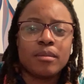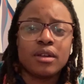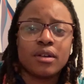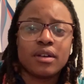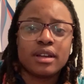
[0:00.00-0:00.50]

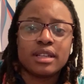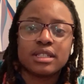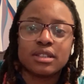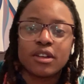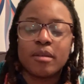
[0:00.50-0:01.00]
me on
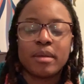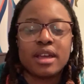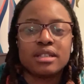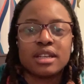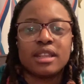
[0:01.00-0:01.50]
Instagram
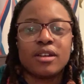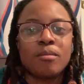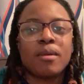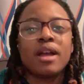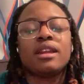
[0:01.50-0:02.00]
at
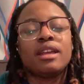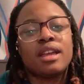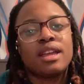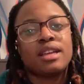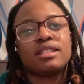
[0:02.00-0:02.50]
sjaythealmighty,
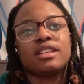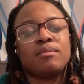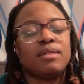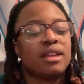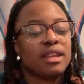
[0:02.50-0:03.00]

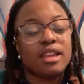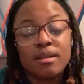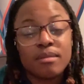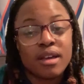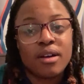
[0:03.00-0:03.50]
send me an
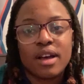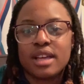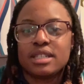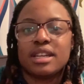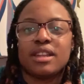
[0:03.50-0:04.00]
email
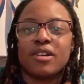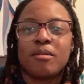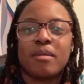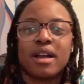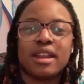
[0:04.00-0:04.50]
at
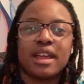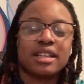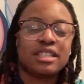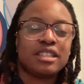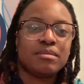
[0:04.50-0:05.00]
sjaythealmighty at
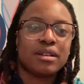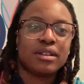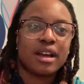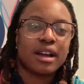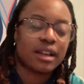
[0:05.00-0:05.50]

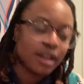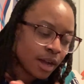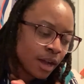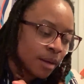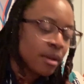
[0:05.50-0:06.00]

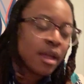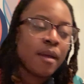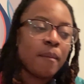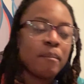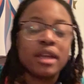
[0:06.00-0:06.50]
gmail.com.
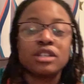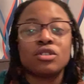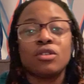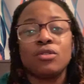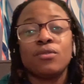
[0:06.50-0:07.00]
Make
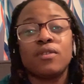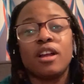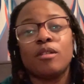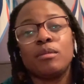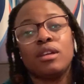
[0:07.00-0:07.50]
sure you
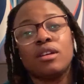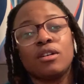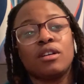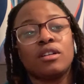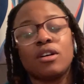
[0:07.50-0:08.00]
follow me
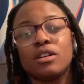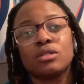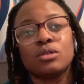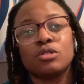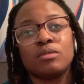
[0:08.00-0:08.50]
on all
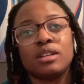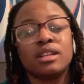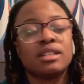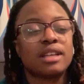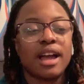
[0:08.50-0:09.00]
social
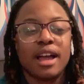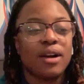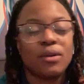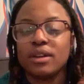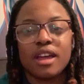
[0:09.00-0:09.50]
medias. I
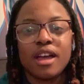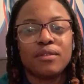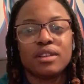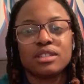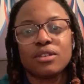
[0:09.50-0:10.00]
only have
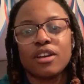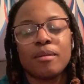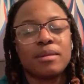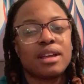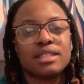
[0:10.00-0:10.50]

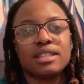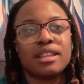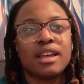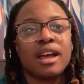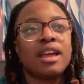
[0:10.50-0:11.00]
Instagram and I say
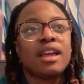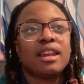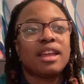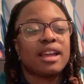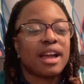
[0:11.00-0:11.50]
that
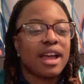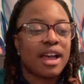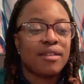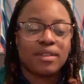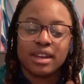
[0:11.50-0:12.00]
like I
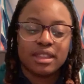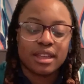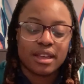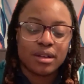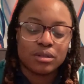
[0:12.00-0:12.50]
have
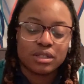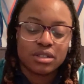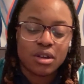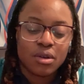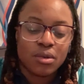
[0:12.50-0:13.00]
anything else.
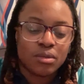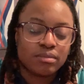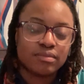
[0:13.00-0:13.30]
So